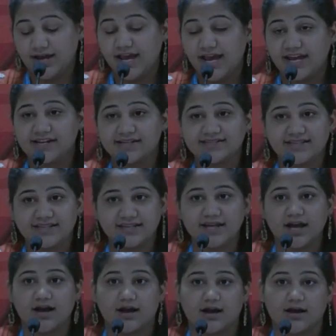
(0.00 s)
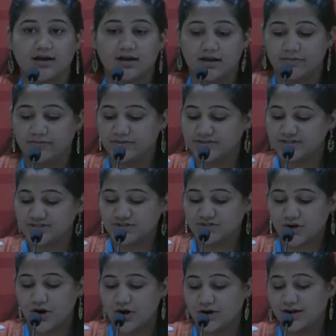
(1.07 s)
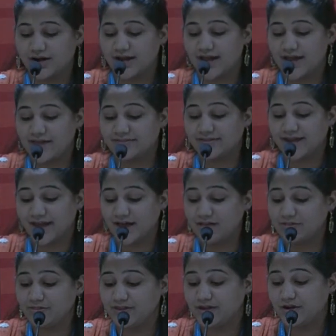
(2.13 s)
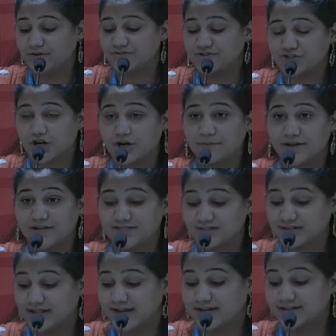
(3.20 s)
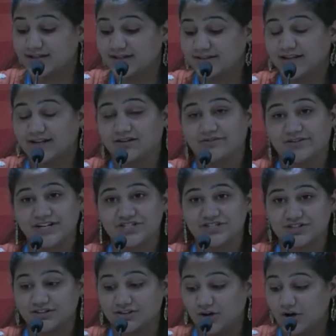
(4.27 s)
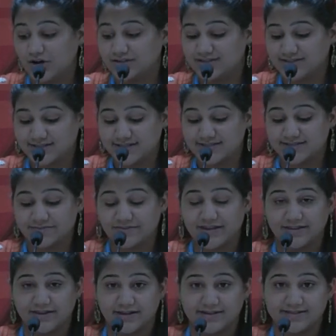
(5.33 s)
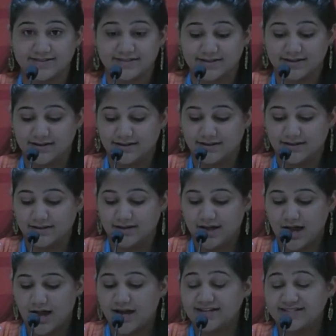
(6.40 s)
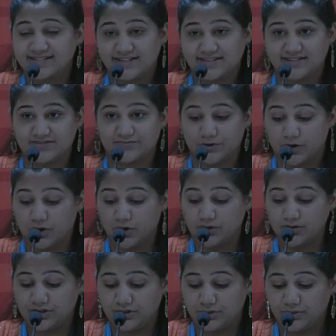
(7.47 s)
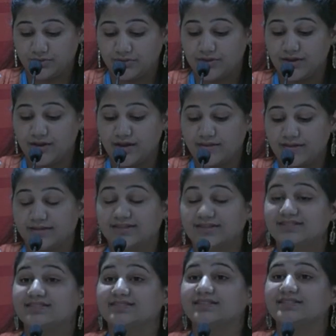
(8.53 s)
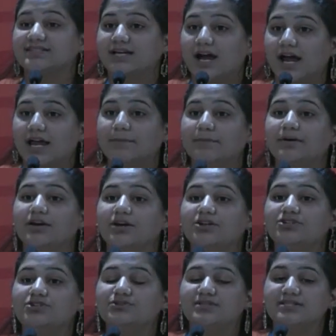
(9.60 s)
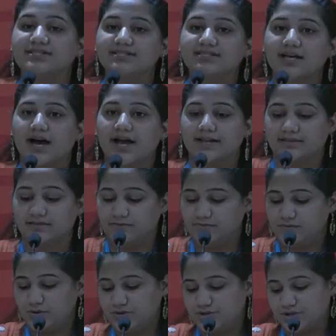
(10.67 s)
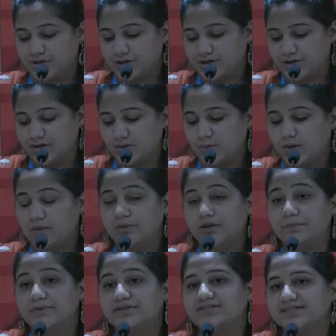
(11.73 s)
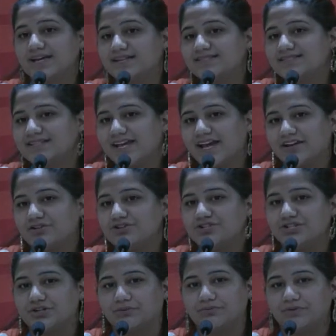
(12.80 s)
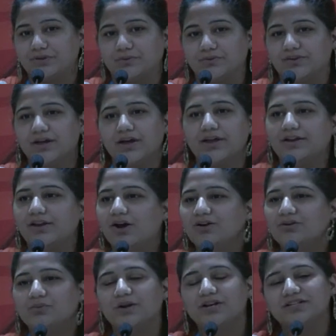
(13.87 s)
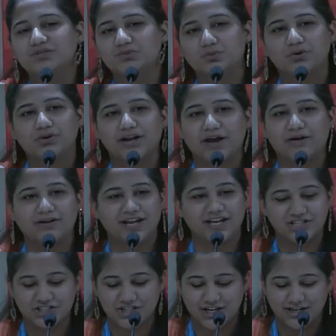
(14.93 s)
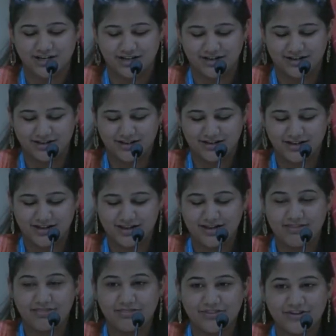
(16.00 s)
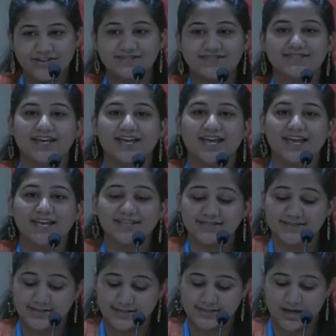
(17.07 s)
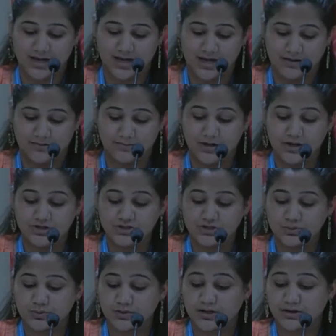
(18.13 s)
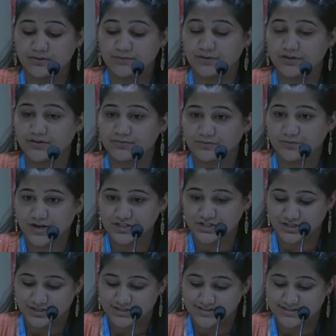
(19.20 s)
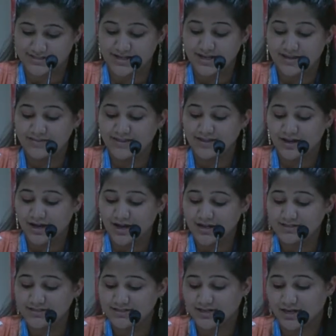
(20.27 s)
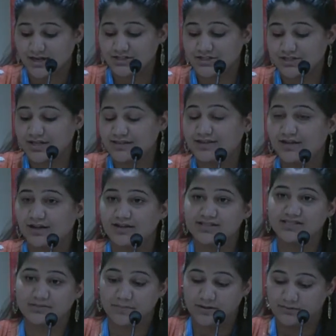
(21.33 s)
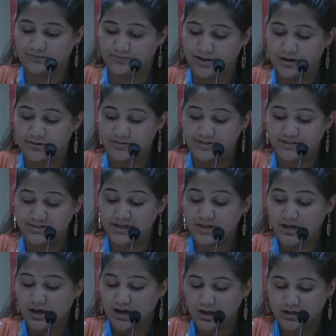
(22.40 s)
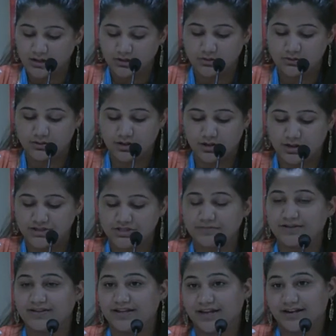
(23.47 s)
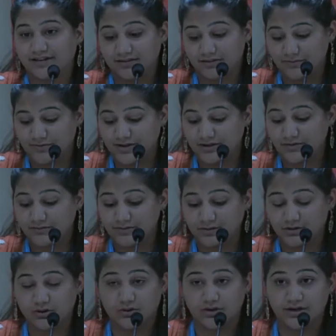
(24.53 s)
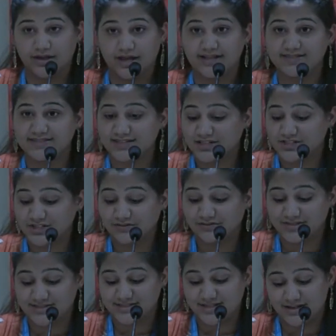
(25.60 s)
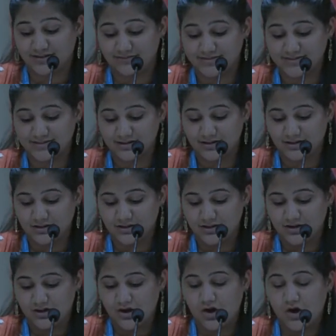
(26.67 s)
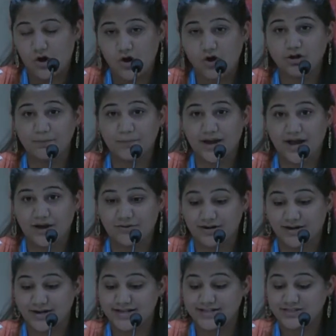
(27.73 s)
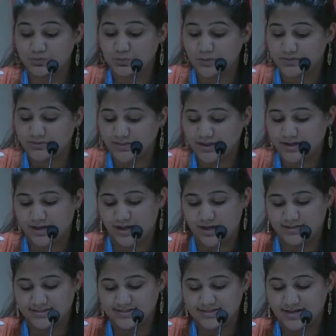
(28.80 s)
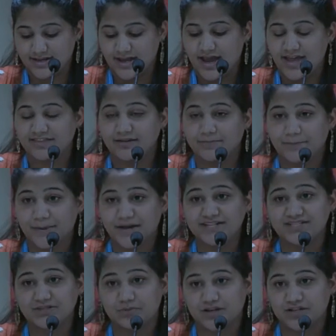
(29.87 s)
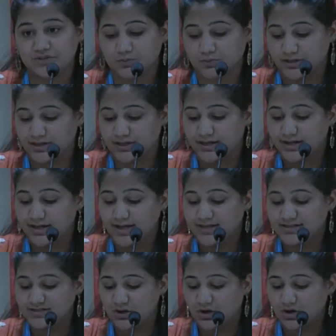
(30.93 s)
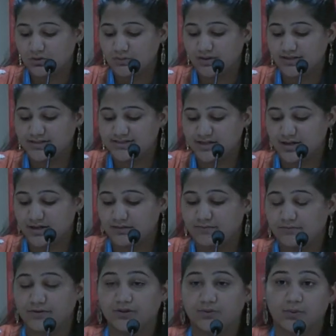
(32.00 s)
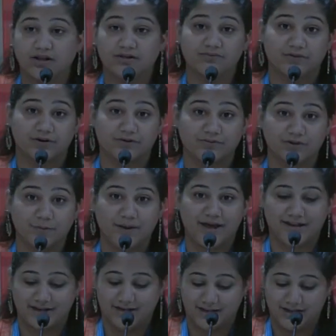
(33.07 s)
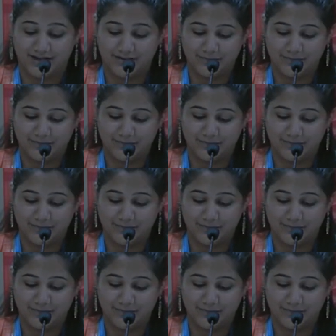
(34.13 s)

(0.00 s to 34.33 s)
It is the young, the strong, and the healthy of sharp intellect that will reach the Lord, says the Vedas. I say this for all youth, that this is the time to decide the future while we possess the energy of youth, not when it's worn out and jaded. This is the time to work for the freshest, the untouched, and the unsmelled flowers alone are to be laid at the feet of the Lord, and such he receives. All power is within us, and the best way to work is always done for the welfare of humanity.